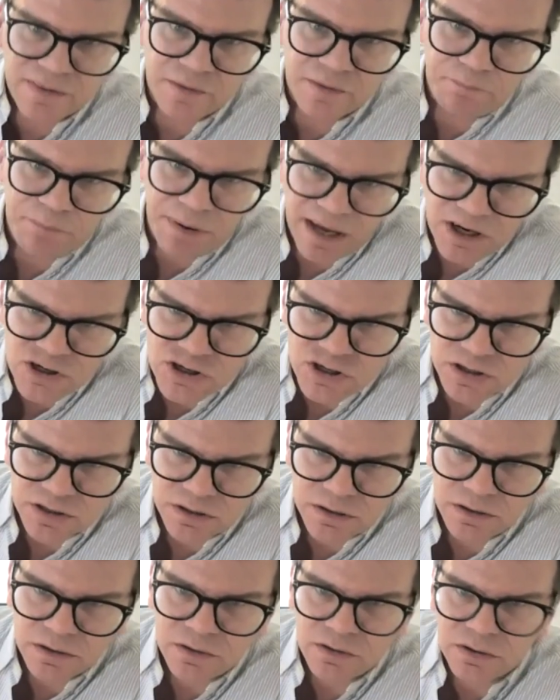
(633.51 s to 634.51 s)

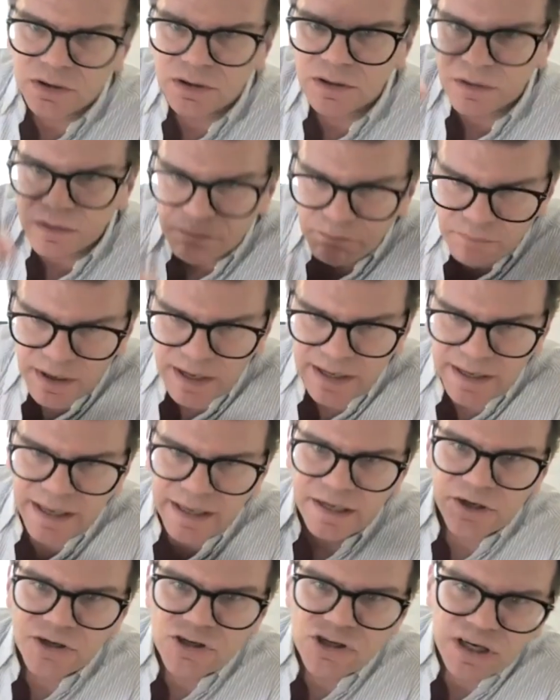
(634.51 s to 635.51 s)
patient, my
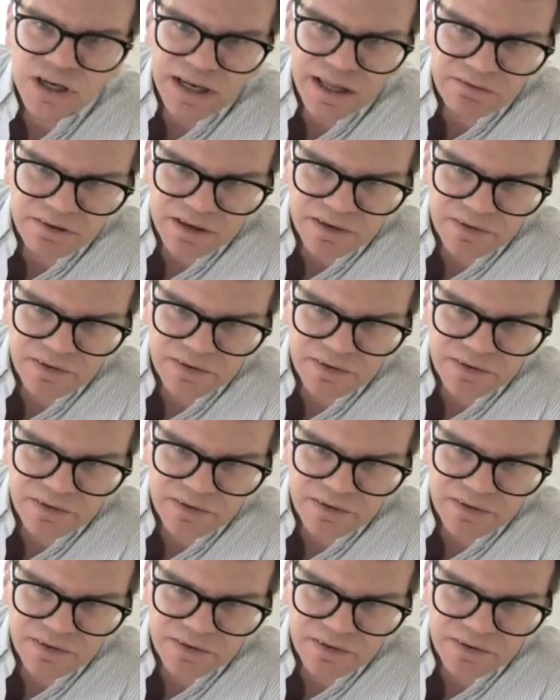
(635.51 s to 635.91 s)
energy levels.